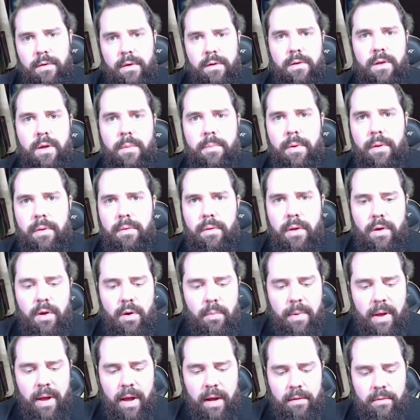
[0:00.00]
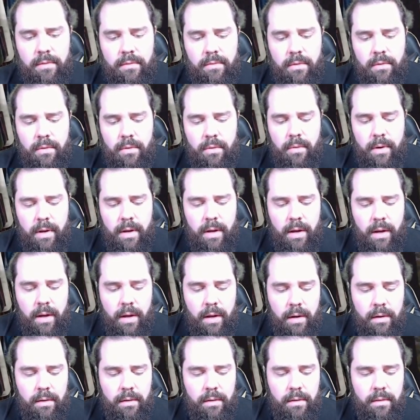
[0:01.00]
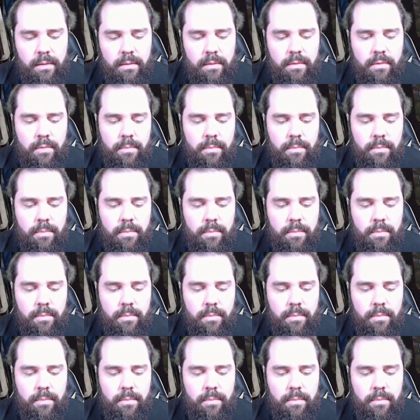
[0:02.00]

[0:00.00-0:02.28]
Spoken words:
I typically go back through and,